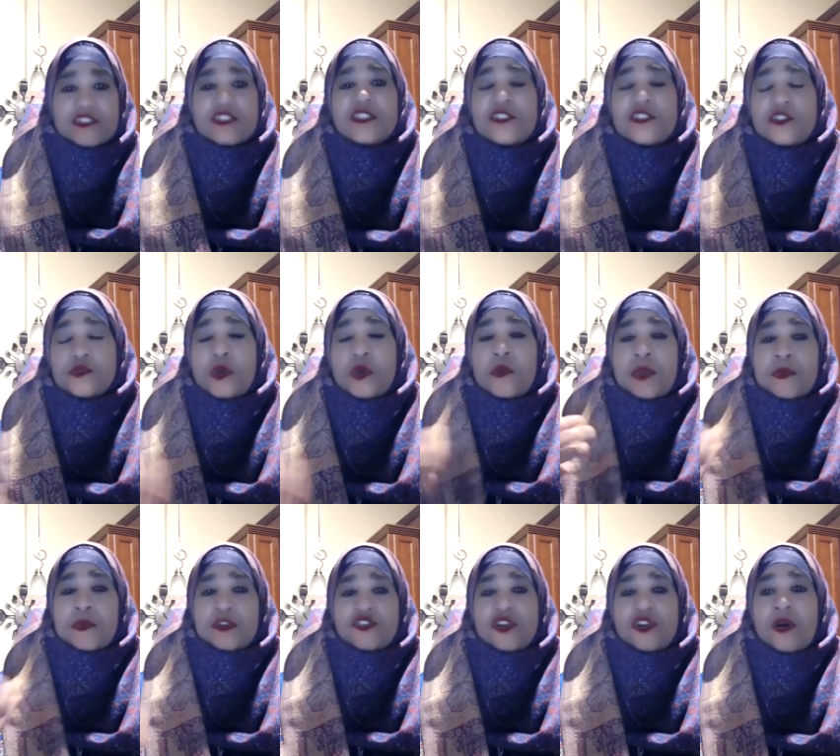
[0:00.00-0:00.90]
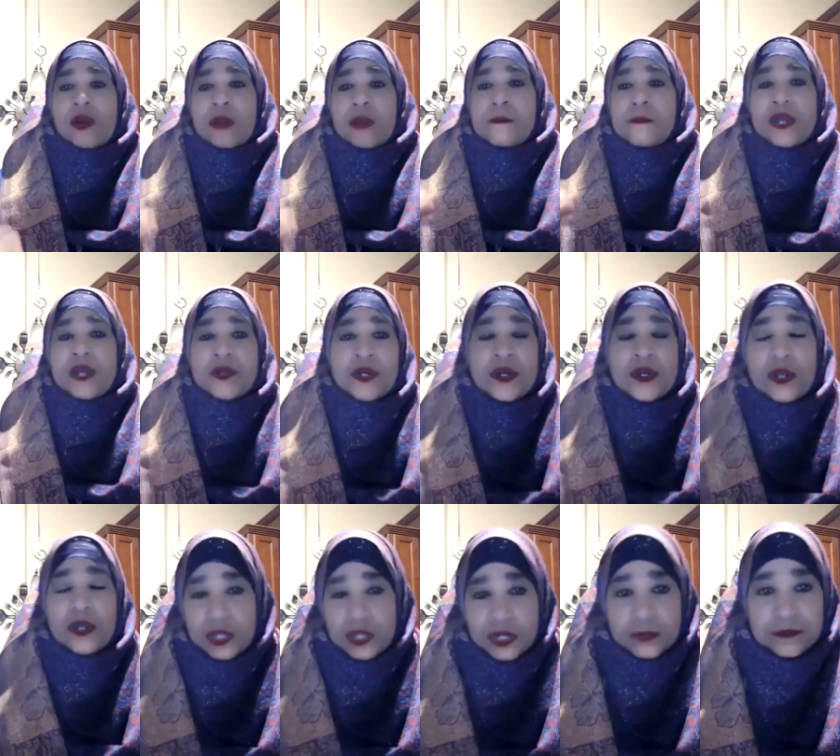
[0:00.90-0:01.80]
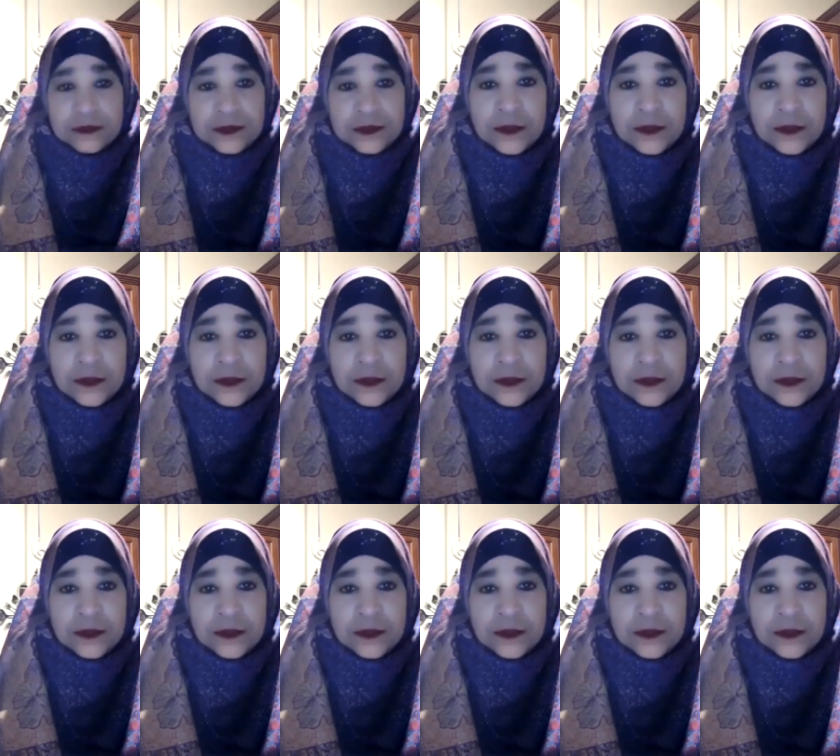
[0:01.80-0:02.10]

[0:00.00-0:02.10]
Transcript: And this is what we were talking about earlier.